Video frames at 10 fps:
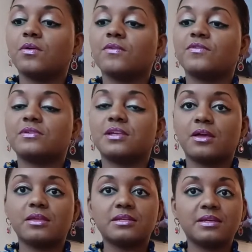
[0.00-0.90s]
or
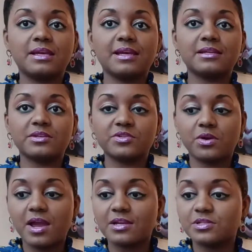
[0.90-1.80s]
fidelity and
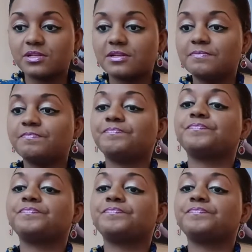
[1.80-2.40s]
attraction.